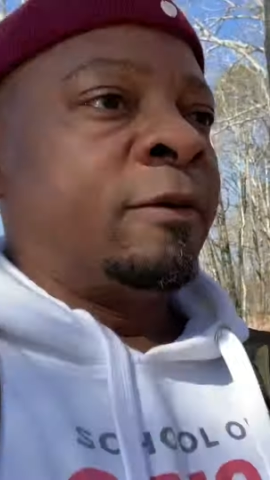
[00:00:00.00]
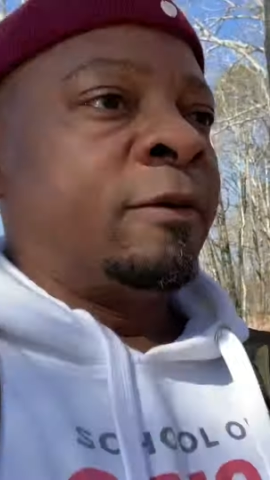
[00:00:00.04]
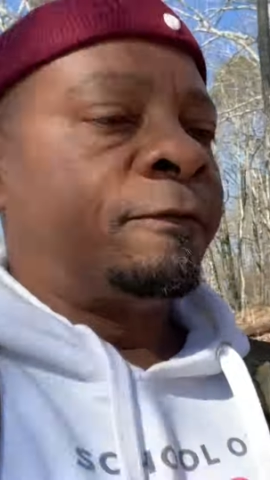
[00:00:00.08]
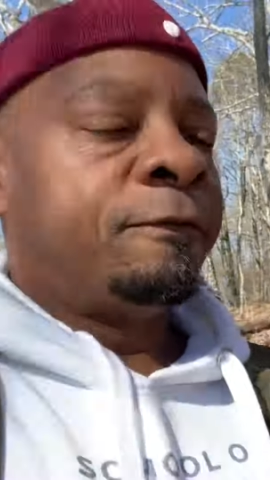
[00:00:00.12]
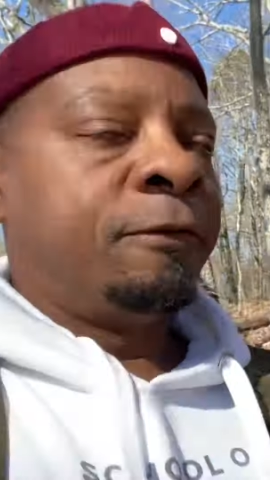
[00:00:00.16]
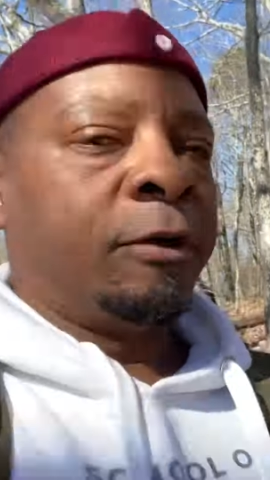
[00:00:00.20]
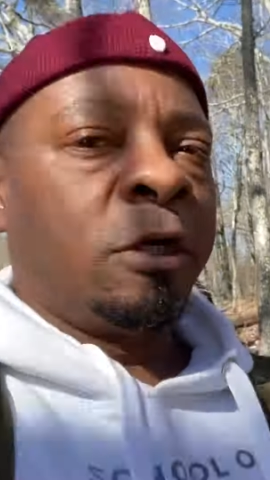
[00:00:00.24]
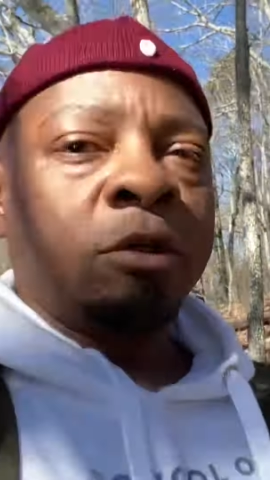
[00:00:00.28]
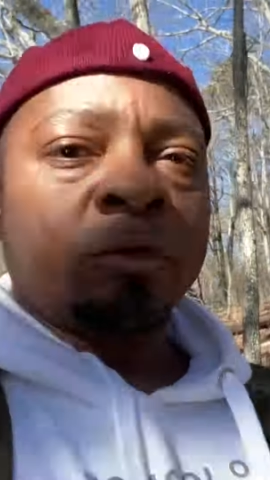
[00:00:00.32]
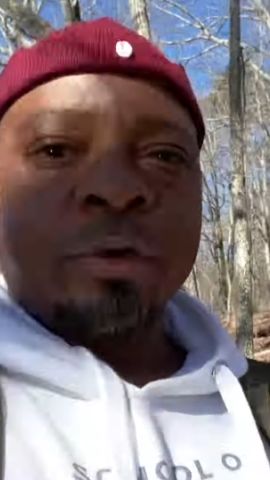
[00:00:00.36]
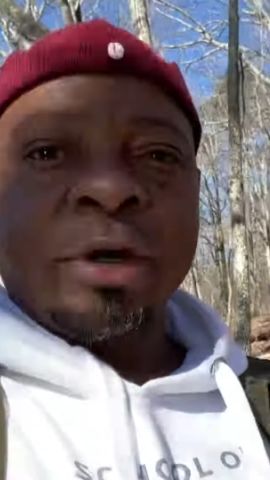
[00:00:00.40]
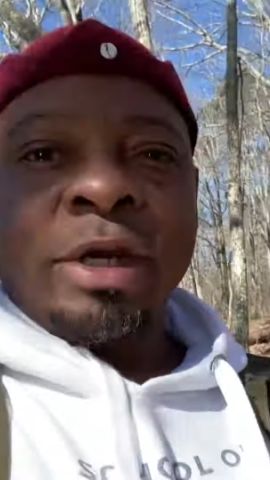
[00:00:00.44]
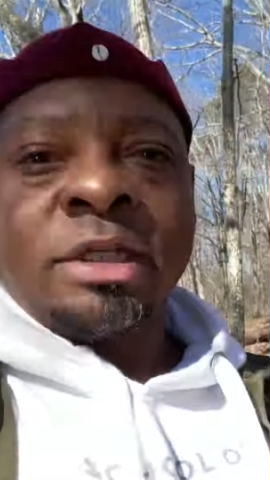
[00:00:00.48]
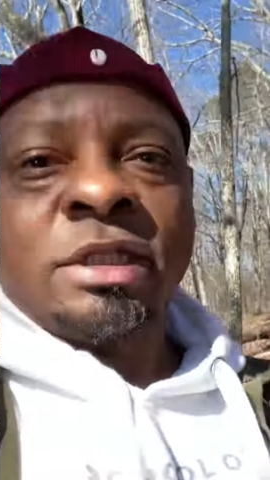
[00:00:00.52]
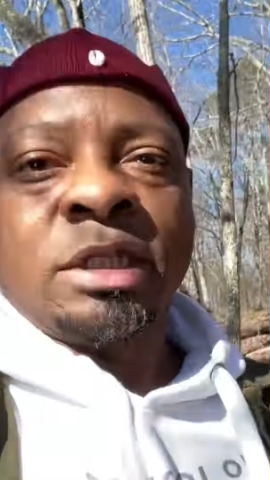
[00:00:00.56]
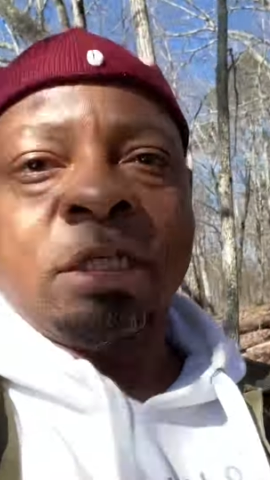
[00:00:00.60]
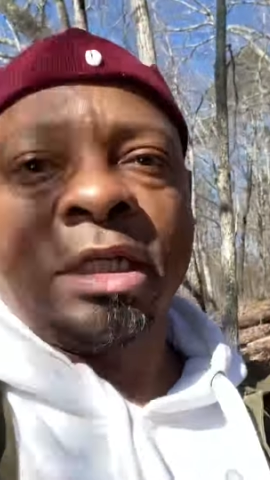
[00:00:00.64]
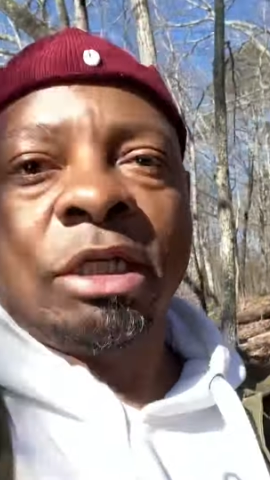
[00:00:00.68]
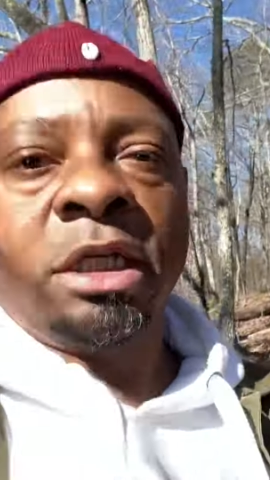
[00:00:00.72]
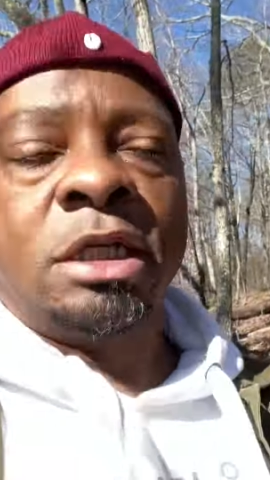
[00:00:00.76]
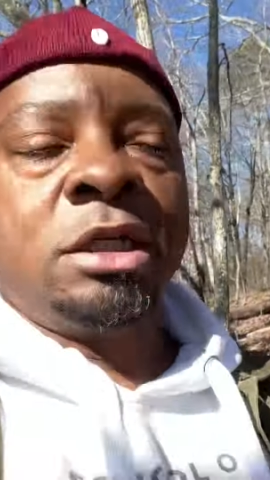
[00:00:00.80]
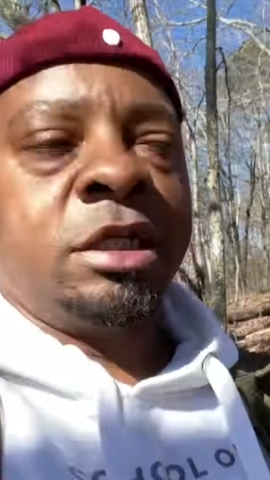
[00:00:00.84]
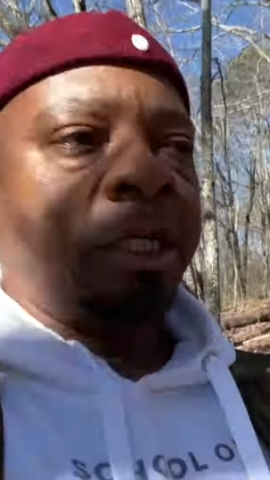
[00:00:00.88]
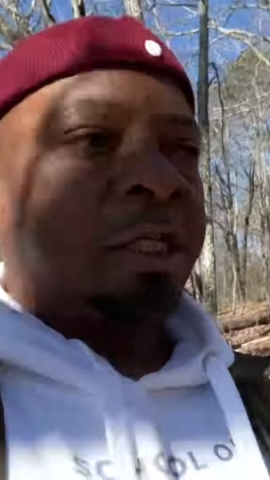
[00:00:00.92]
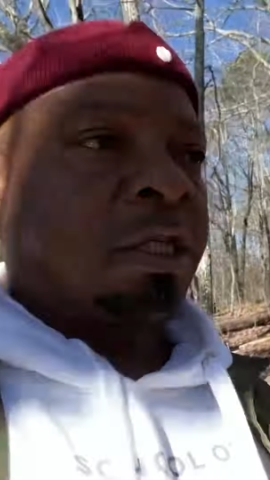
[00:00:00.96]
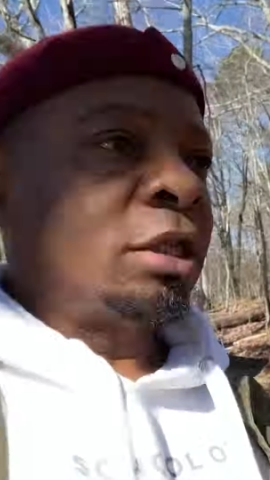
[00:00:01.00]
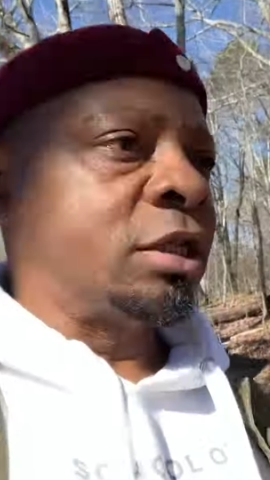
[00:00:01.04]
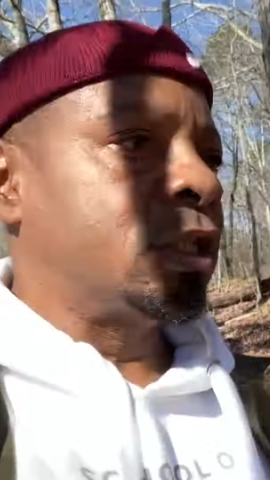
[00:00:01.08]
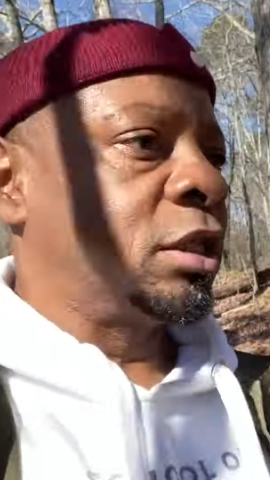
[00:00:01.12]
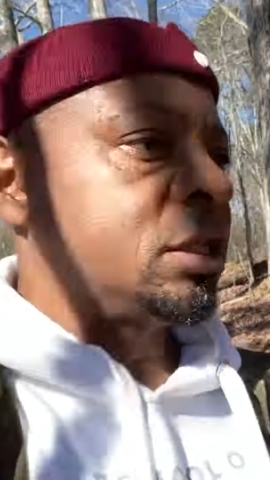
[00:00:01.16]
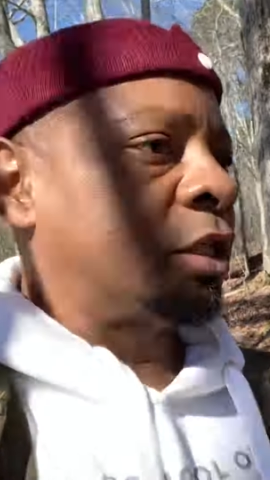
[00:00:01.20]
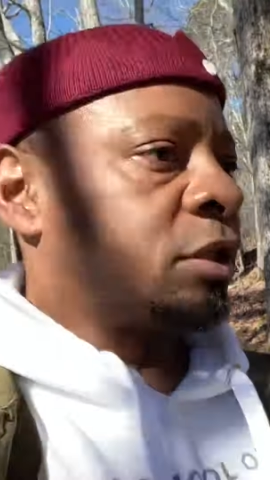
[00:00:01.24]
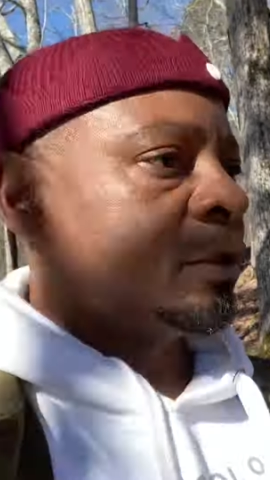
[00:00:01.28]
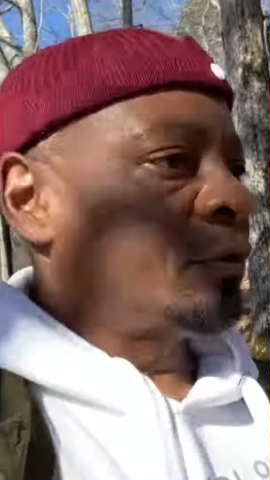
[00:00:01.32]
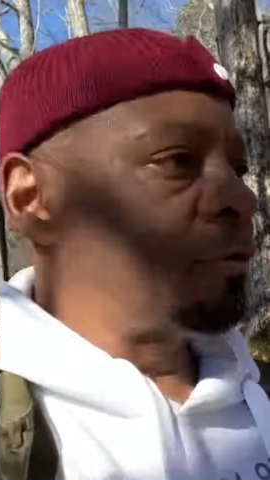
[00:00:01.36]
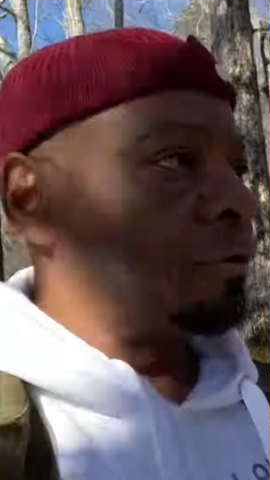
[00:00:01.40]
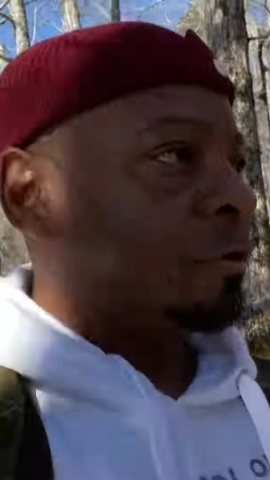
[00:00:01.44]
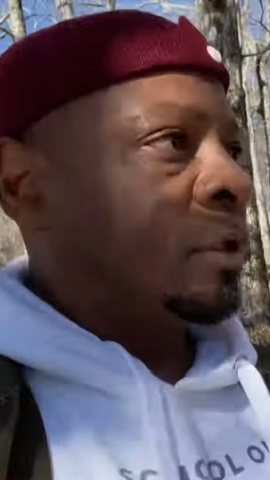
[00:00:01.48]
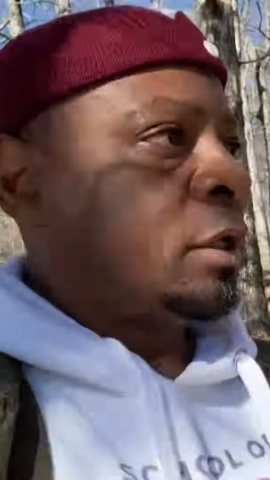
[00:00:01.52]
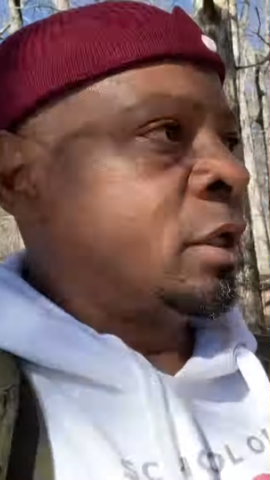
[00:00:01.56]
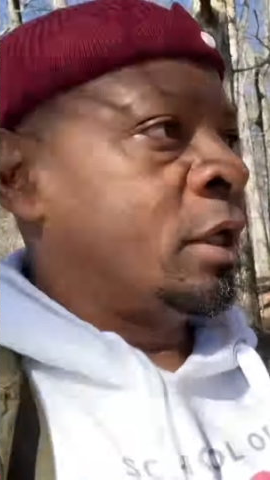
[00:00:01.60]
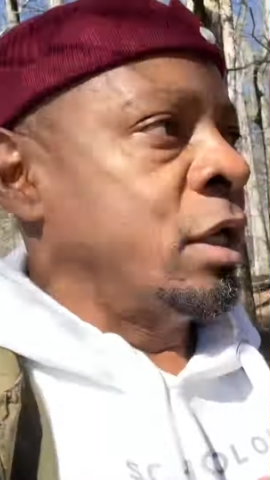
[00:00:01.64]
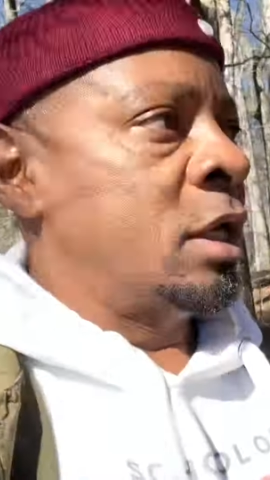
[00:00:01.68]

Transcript: fundraising initiative.